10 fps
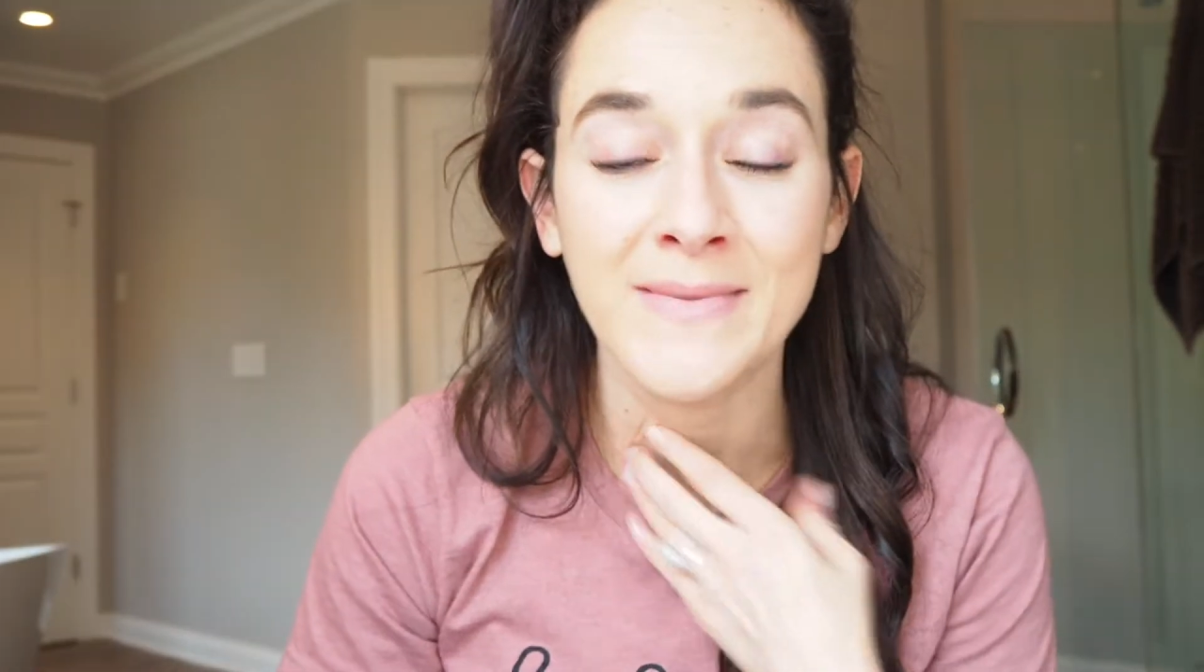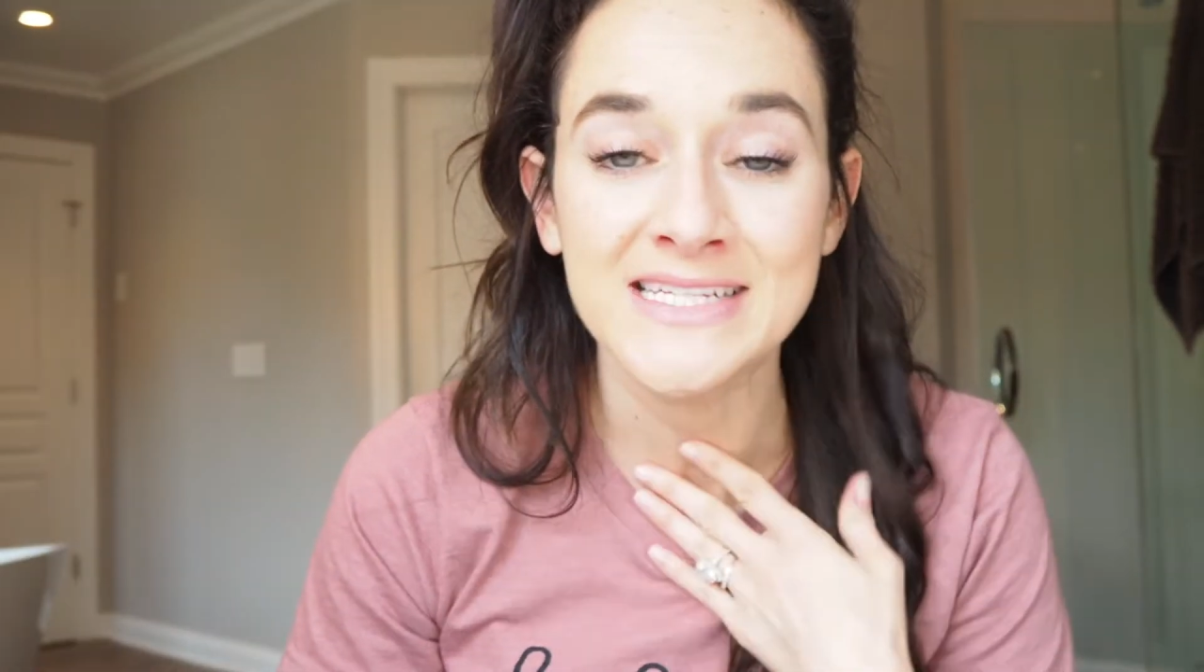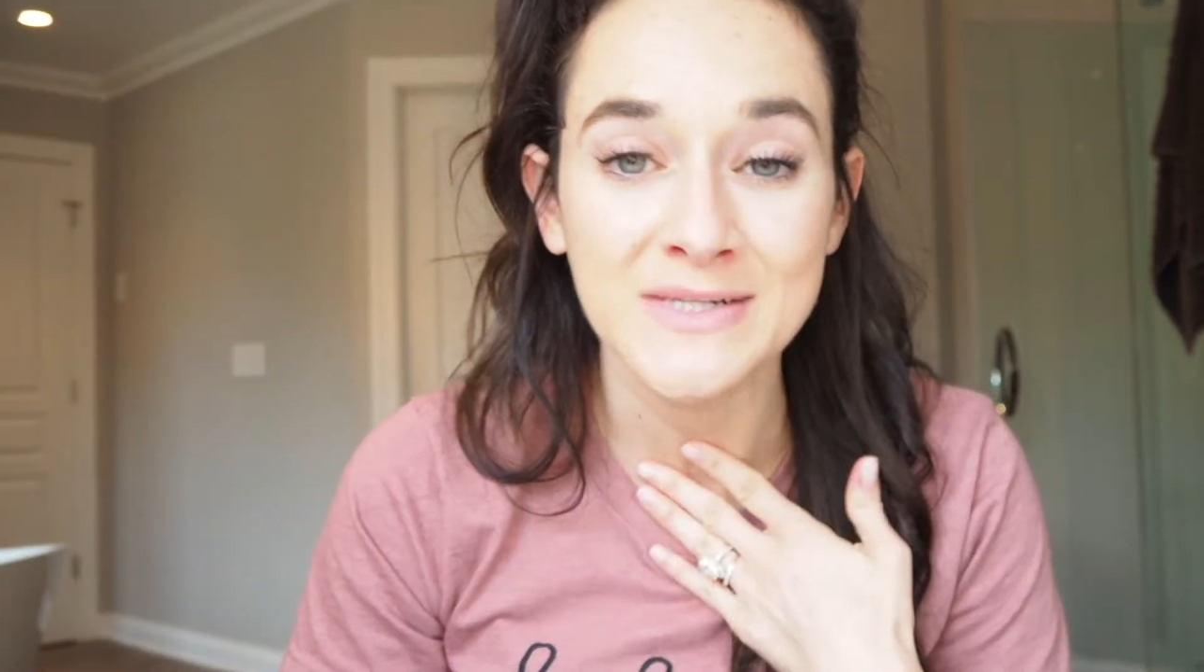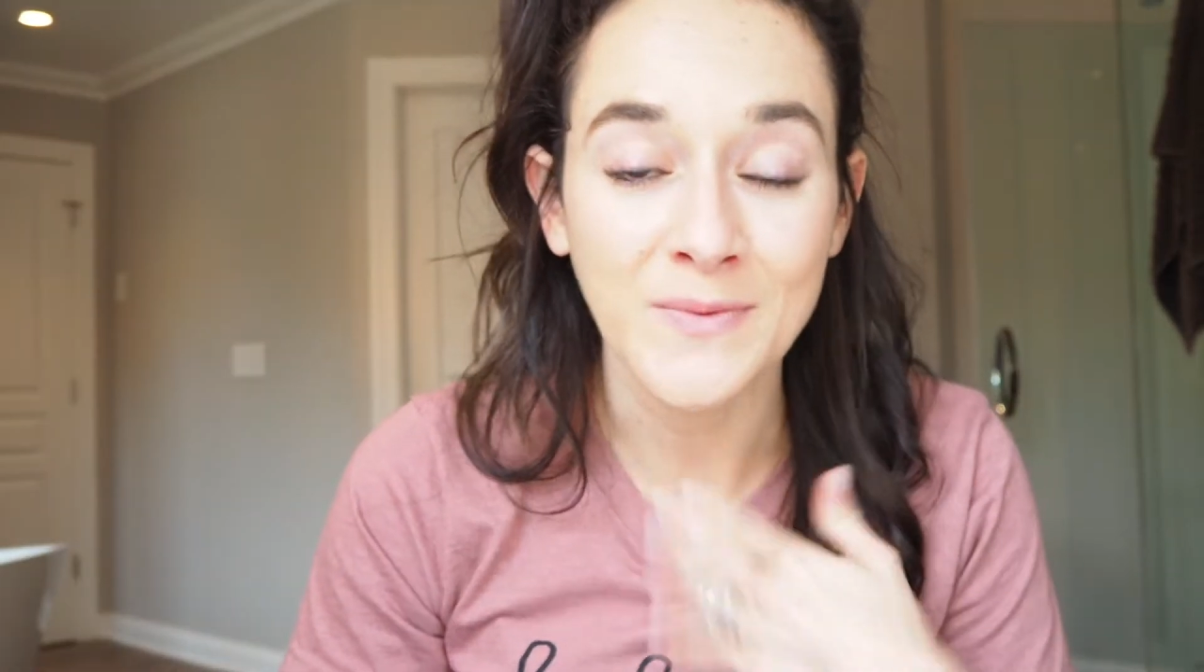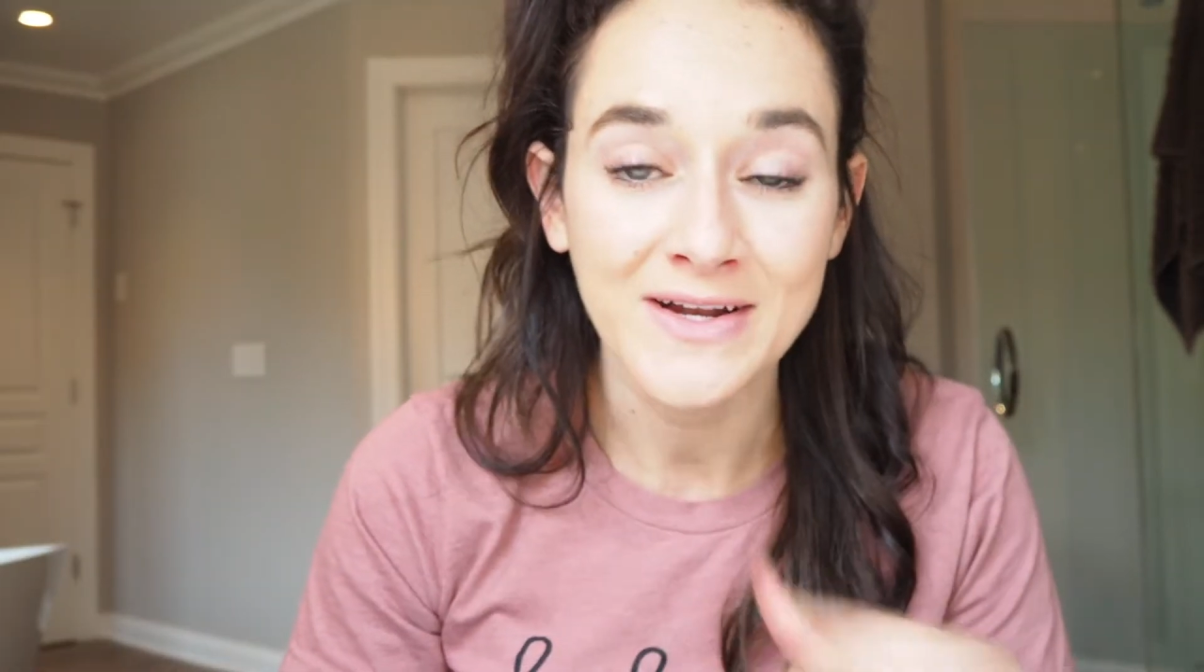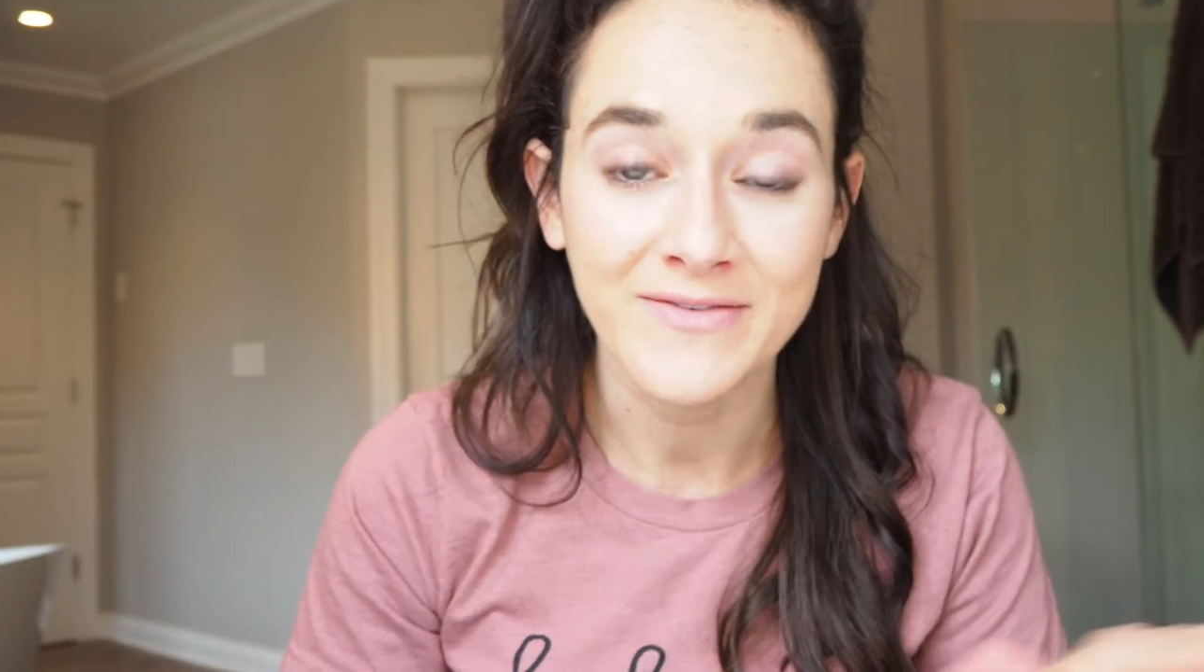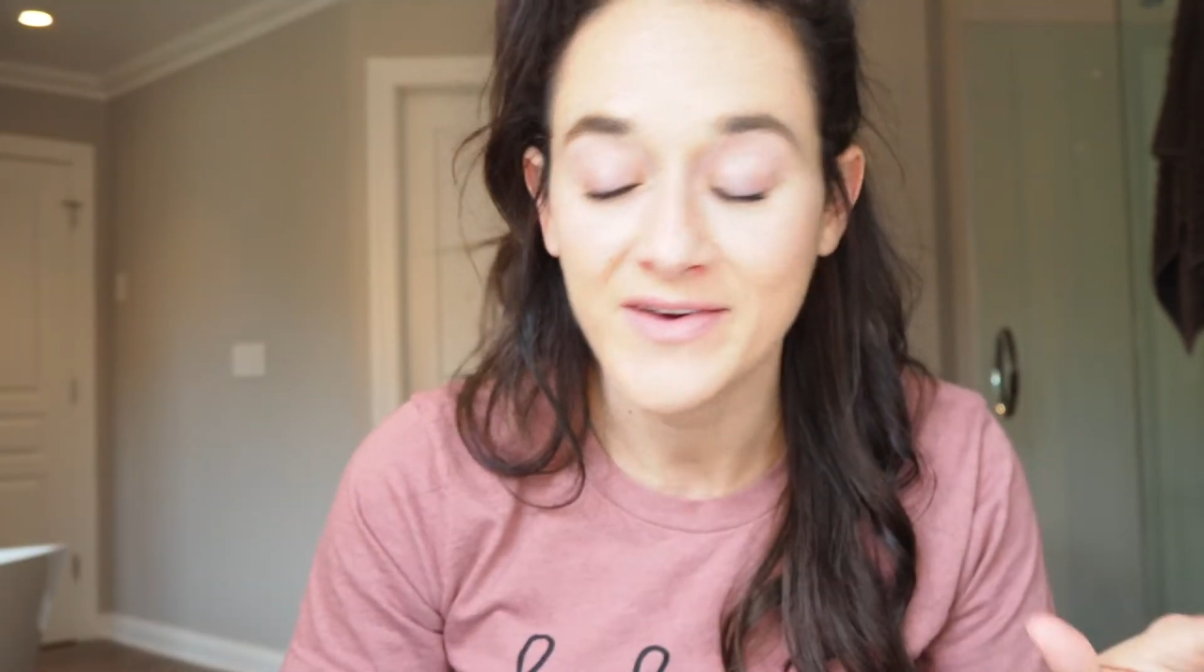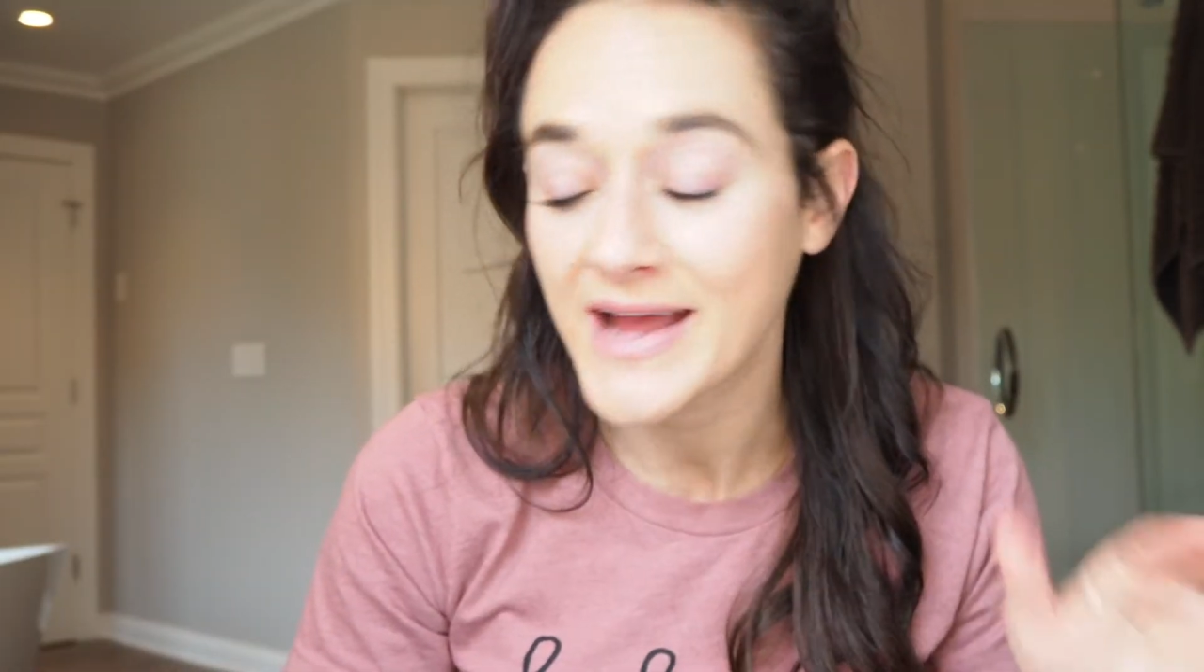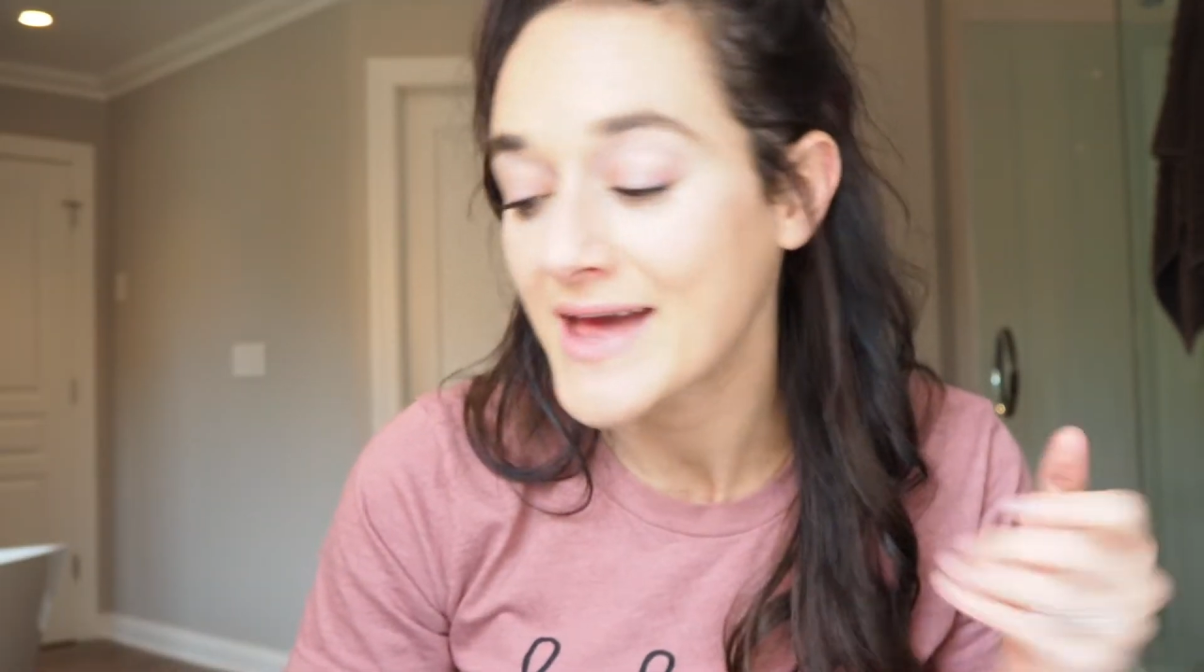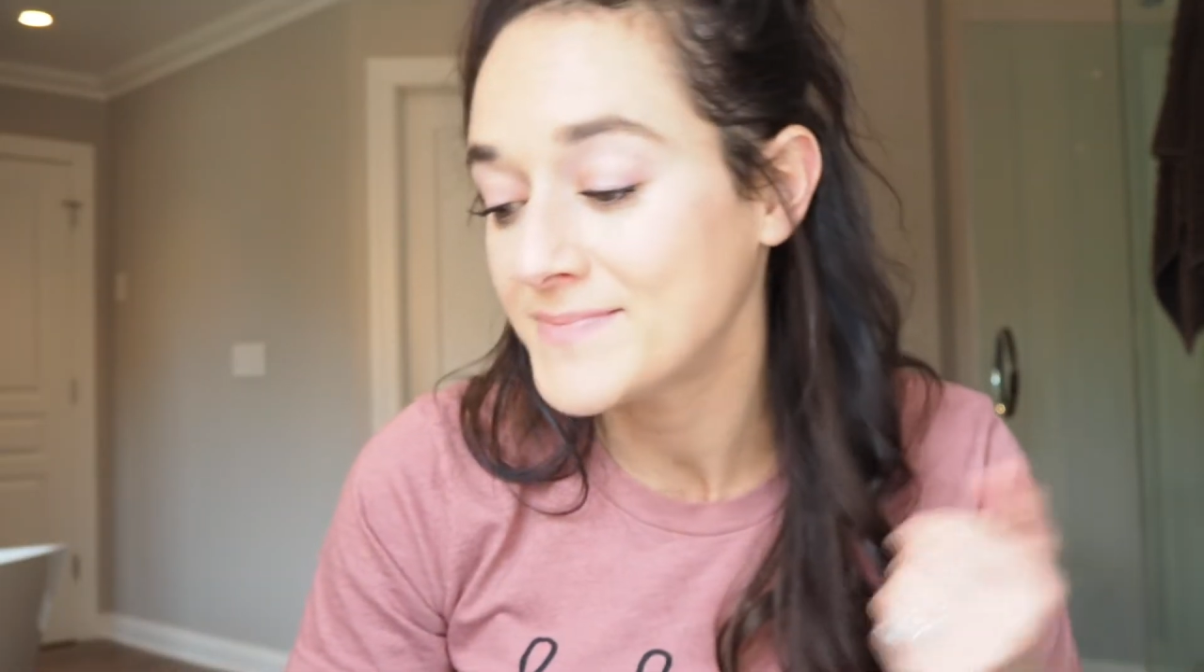I didn't want to
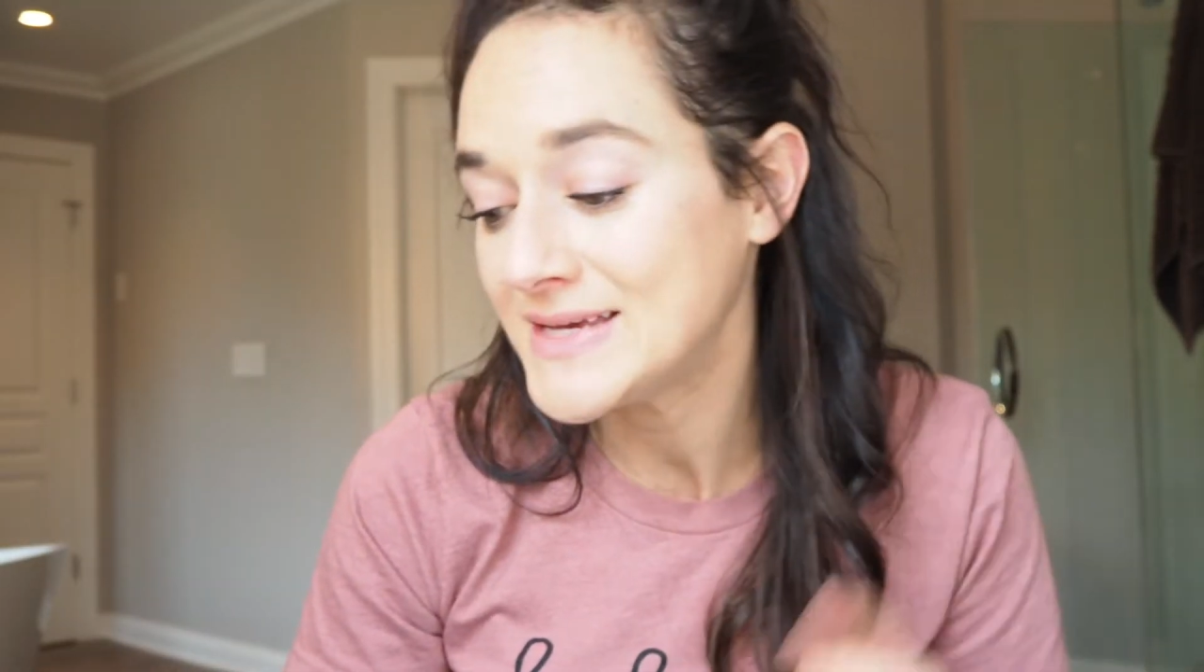forget.